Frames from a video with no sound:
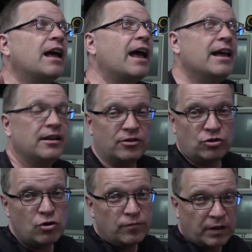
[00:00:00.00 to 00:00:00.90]
and
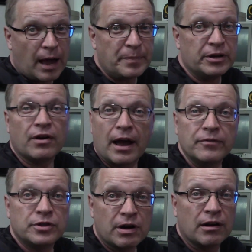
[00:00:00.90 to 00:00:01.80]
2 floppy
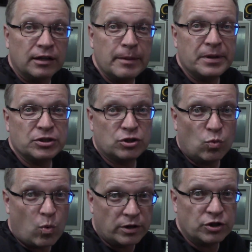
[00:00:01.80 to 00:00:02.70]
drives, there are limits to
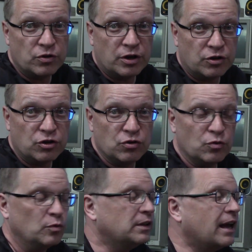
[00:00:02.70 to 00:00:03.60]
what you can
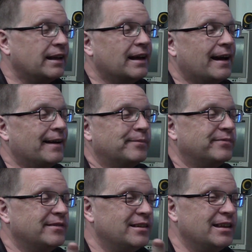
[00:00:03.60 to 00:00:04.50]
do. Like
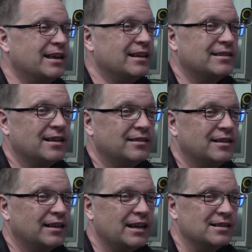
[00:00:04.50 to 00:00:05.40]
you get
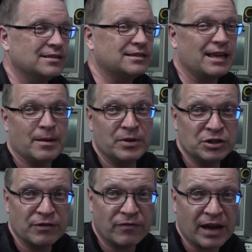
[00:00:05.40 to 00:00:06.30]
the latest
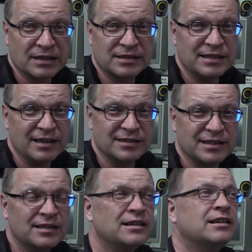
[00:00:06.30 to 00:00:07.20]
image effects
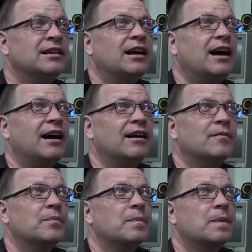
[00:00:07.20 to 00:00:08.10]
disc
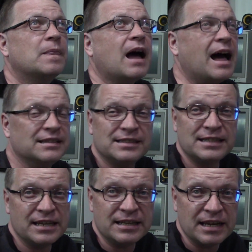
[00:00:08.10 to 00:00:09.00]
on
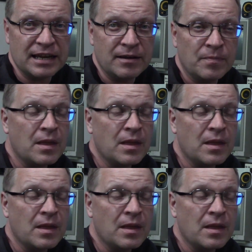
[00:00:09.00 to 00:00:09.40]
CD.